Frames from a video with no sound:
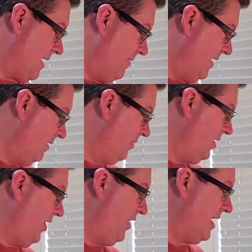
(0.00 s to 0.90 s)
And then
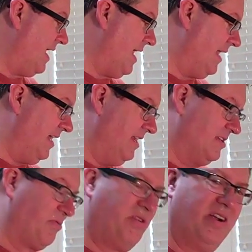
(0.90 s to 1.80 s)
one other thing I add in
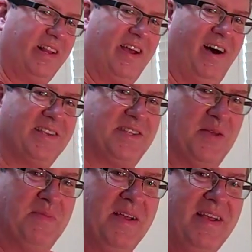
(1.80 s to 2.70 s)
is really
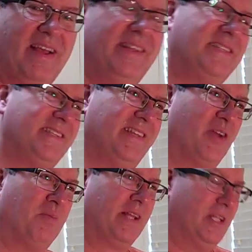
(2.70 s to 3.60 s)
awesome. And this isn't
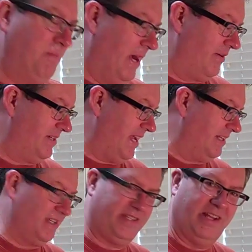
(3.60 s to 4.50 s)
normally in the power
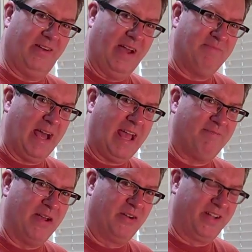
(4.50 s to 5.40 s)
shake, just so you know, I
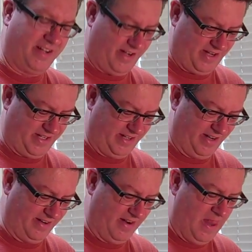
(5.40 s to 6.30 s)
have my own concoction
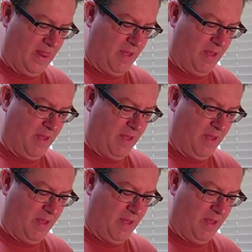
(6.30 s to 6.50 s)
here.